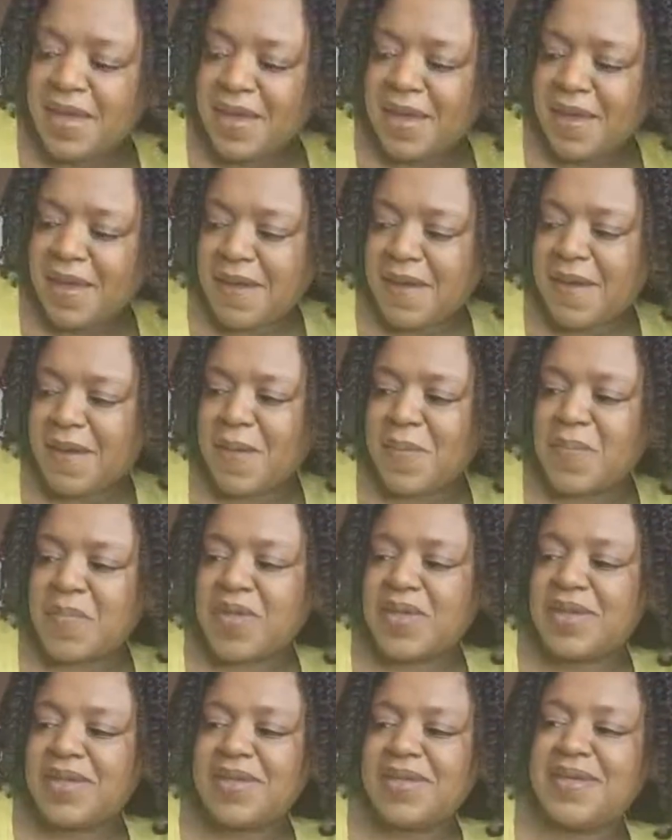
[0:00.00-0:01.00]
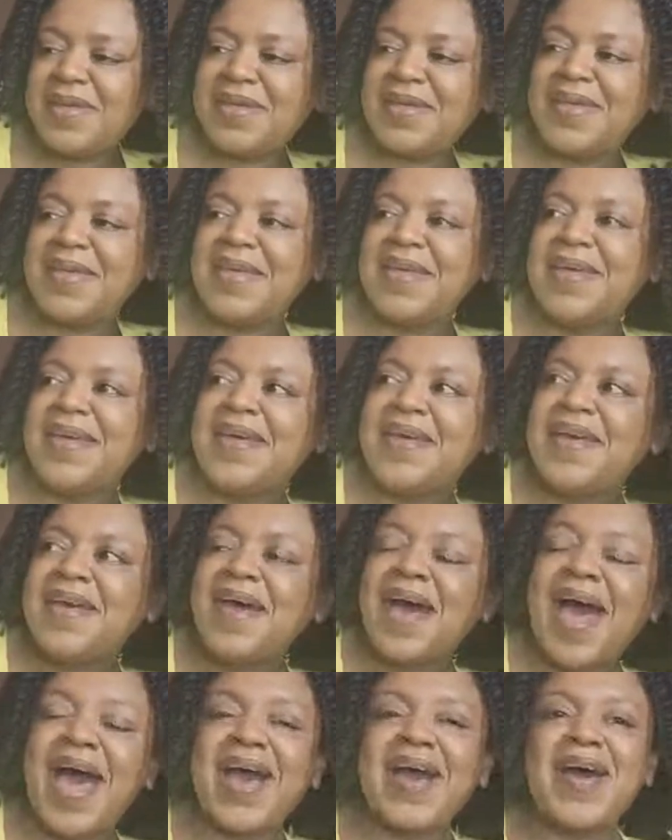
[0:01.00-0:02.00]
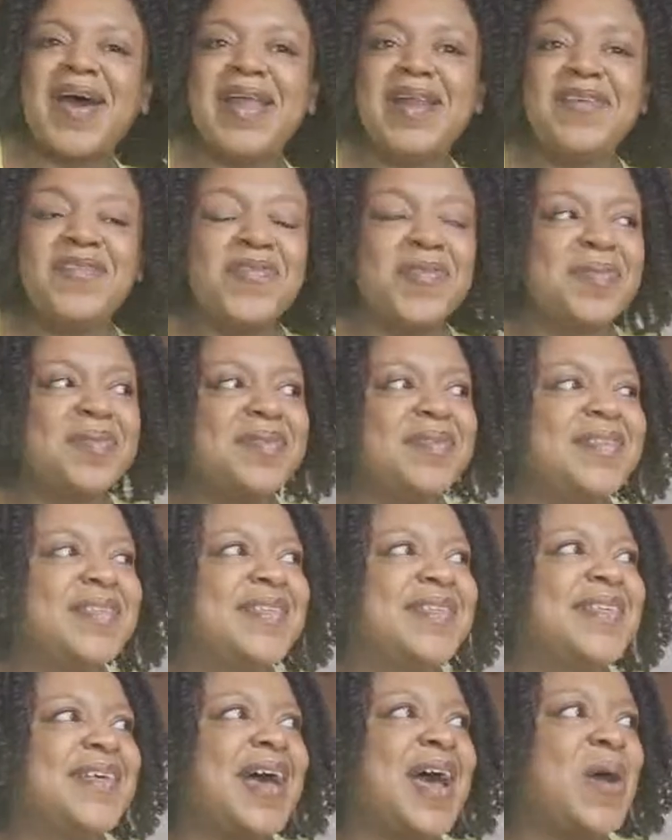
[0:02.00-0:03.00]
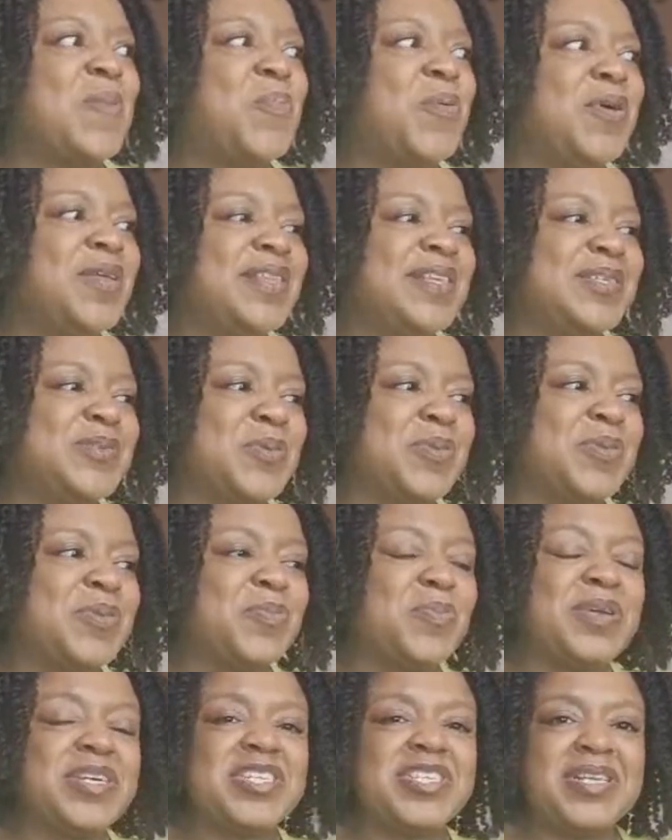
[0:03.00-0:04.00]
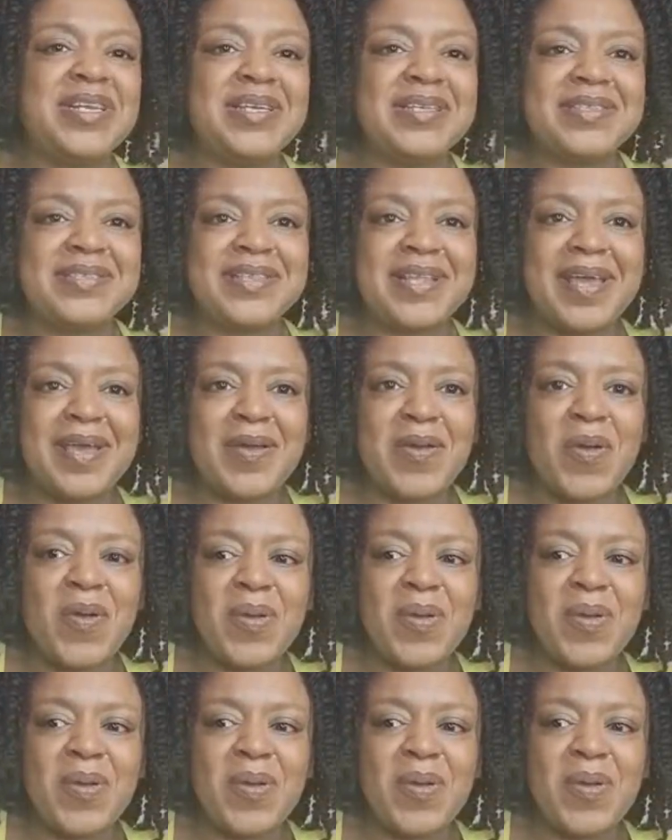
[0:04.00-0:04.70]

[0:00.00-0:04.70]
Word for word: Um, I kind of I put this on the wish list like